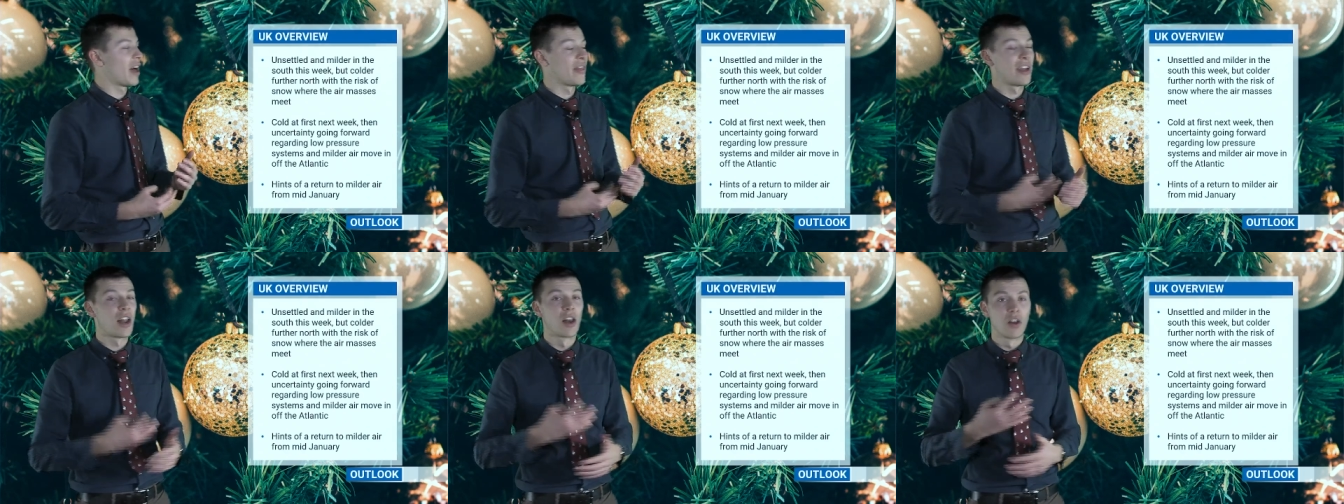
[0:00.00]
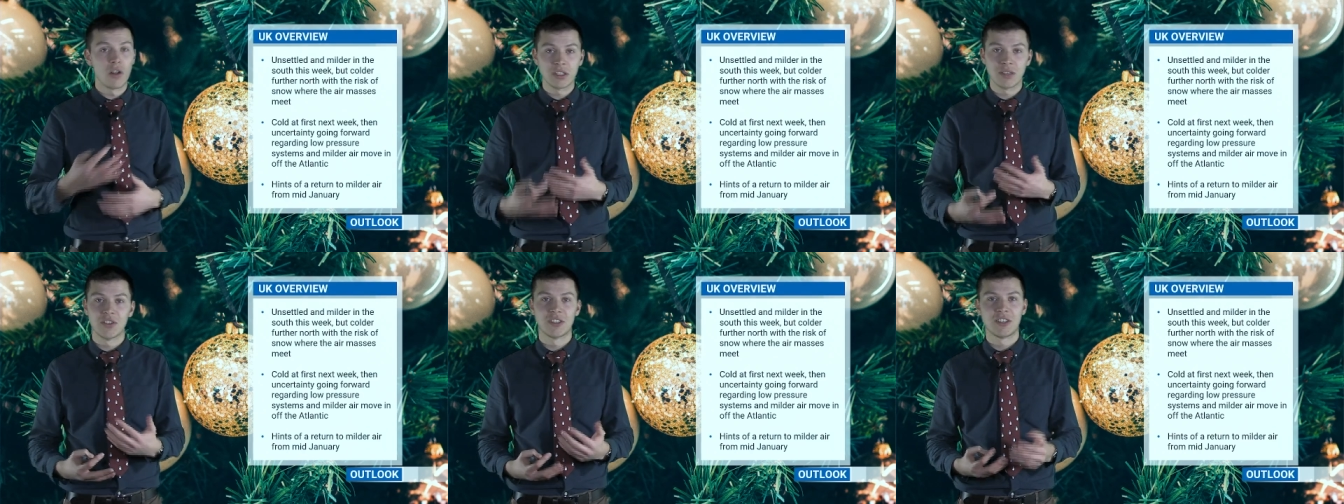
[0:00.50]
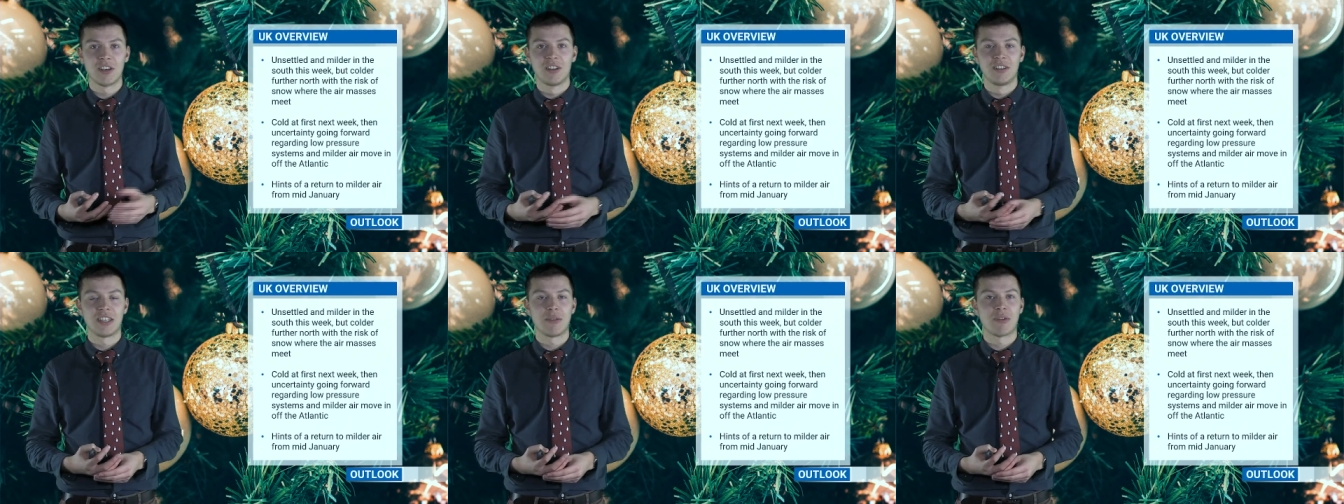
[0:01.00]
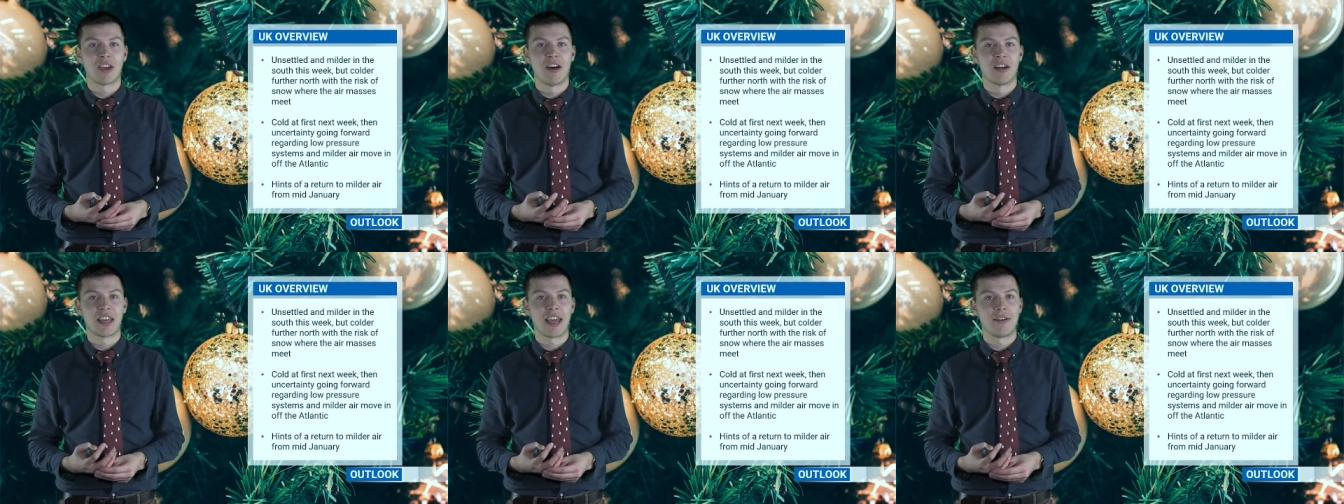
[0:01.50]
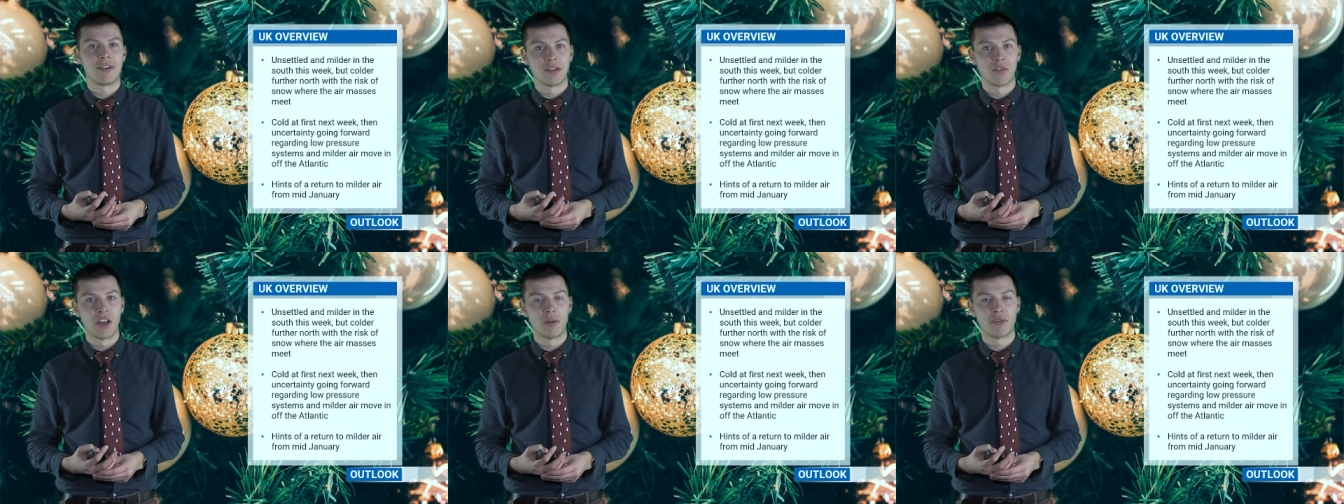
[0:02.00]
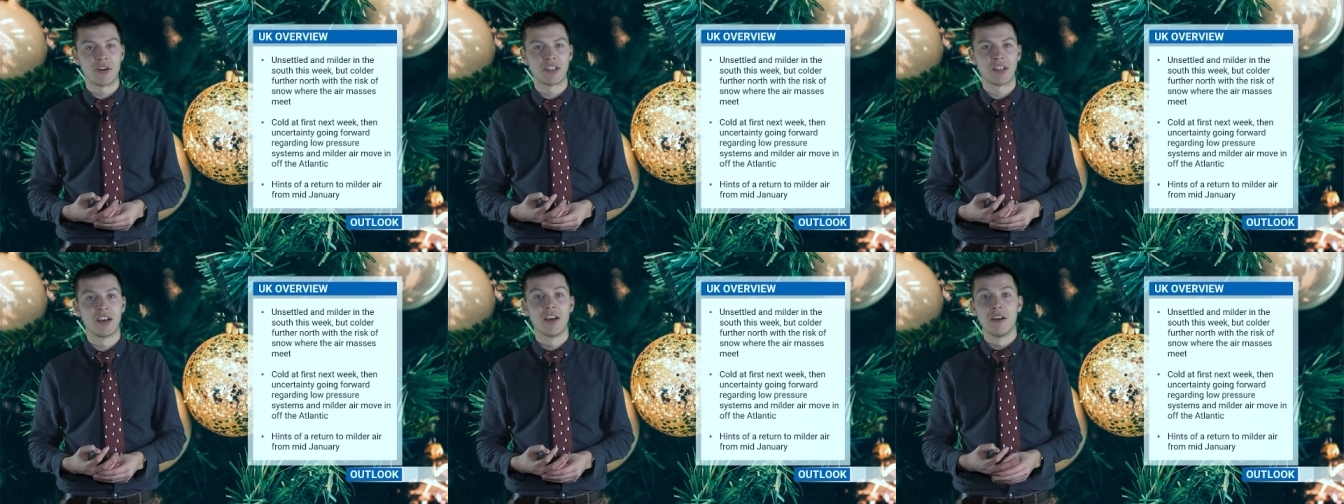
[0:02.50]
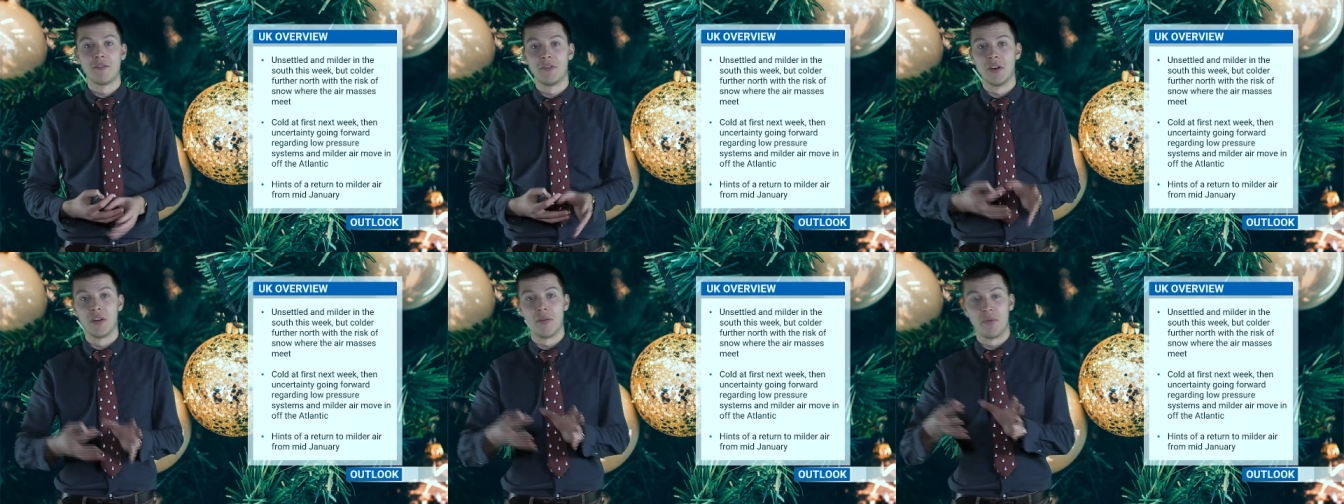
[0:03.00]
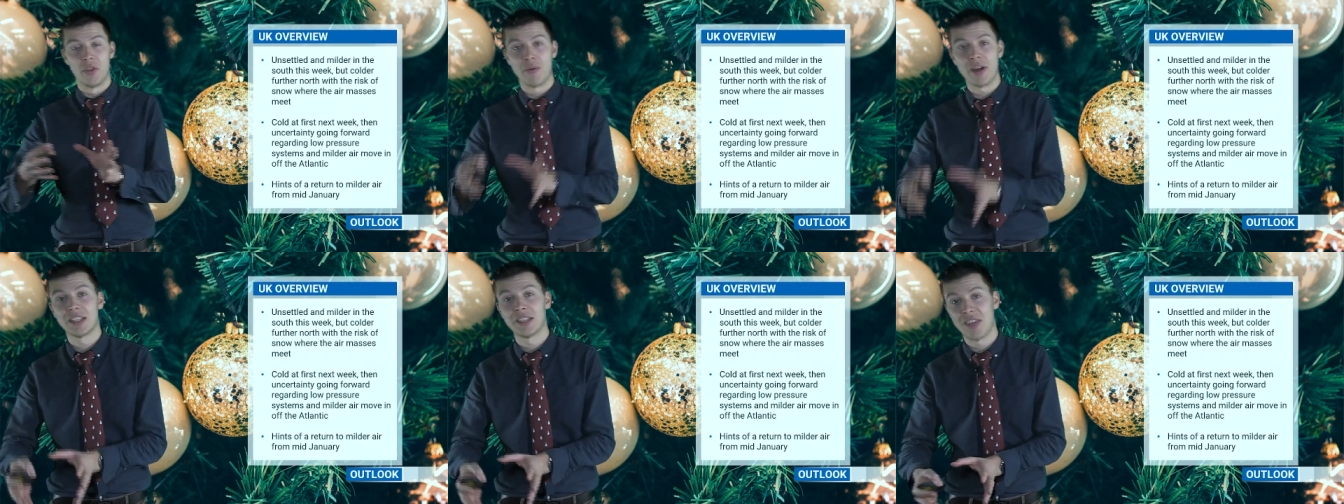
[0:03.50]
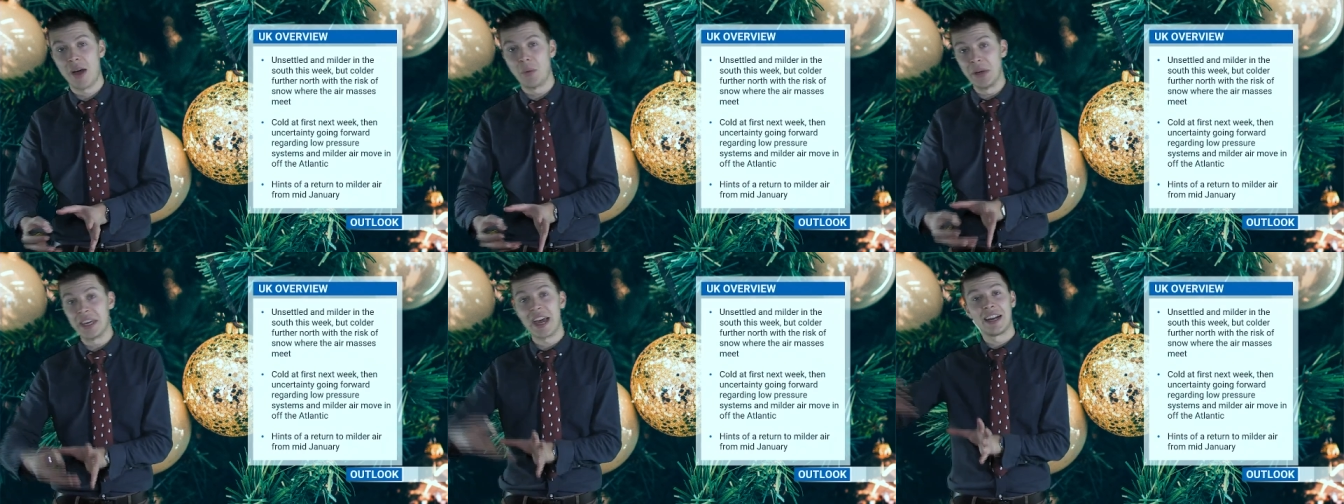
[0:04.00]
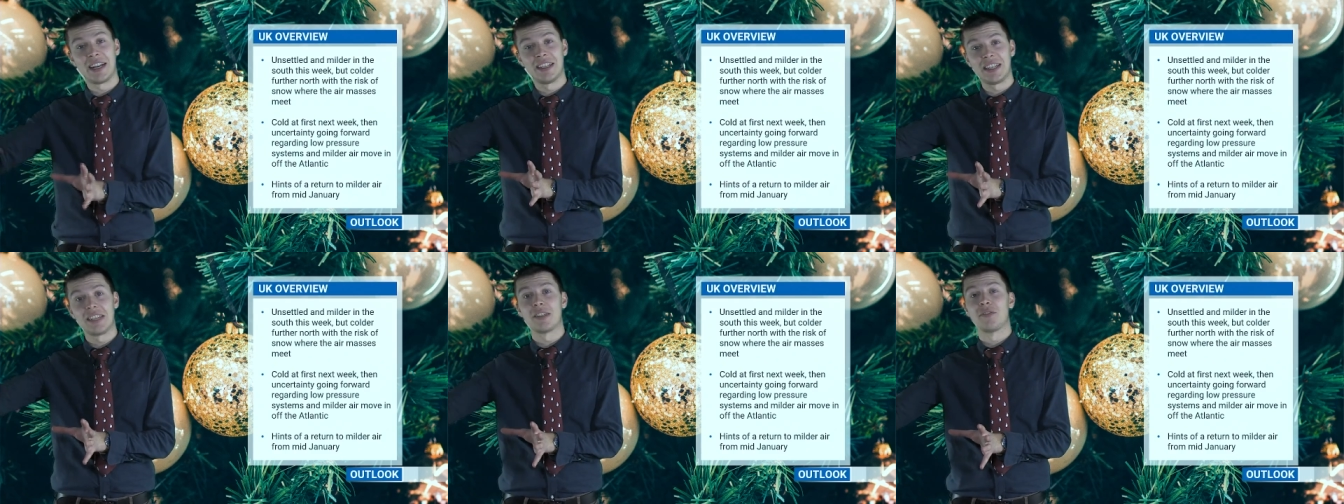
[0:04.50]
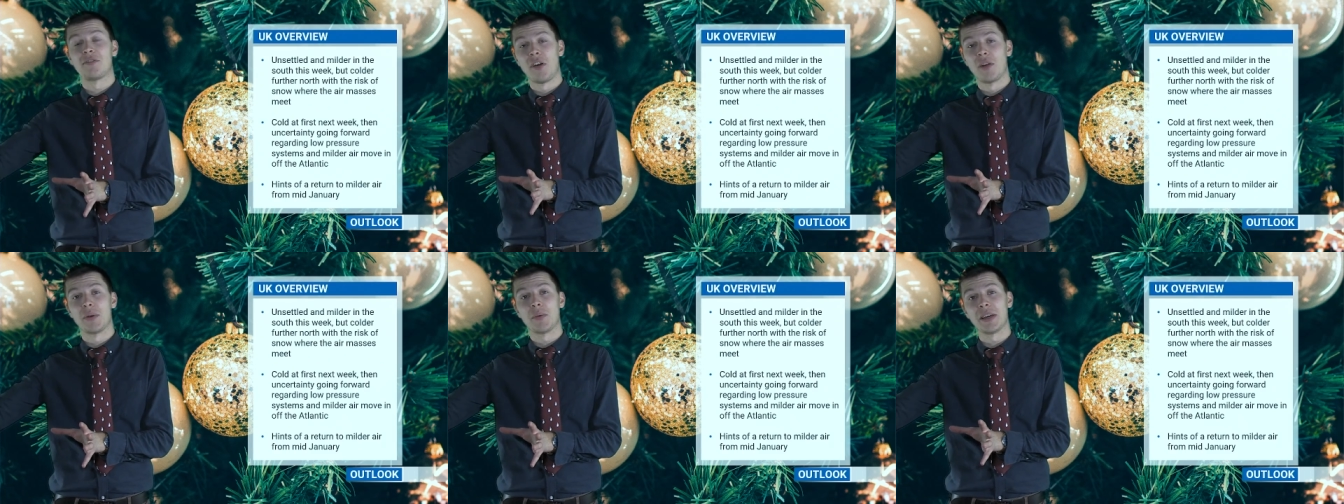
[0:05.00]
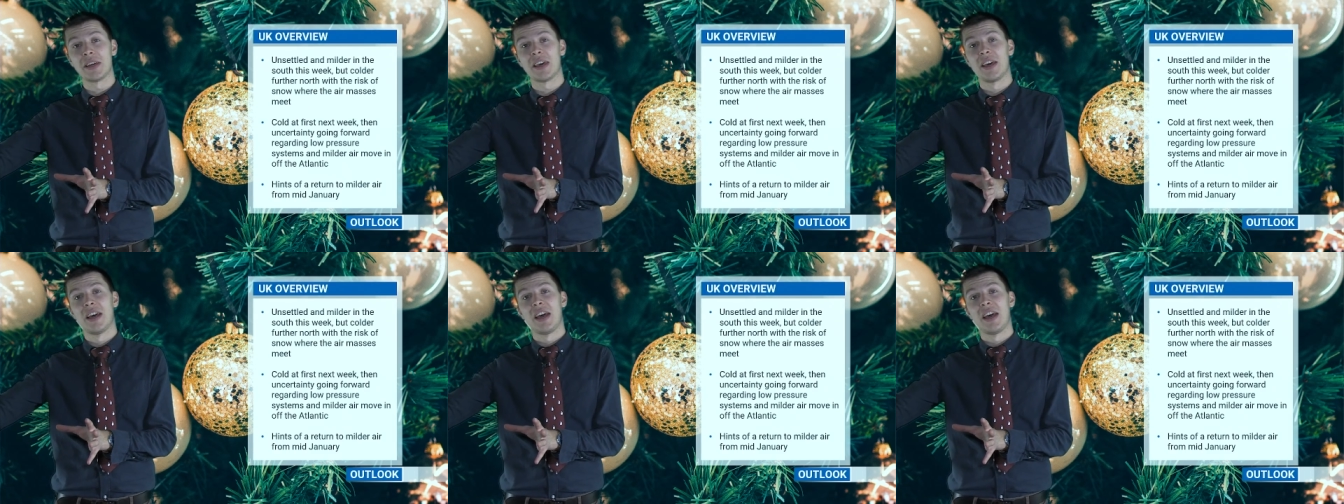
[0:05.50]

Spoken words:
And then a lot of uncertainty regarding areas of low pressure for the rest of that week and indeed the following week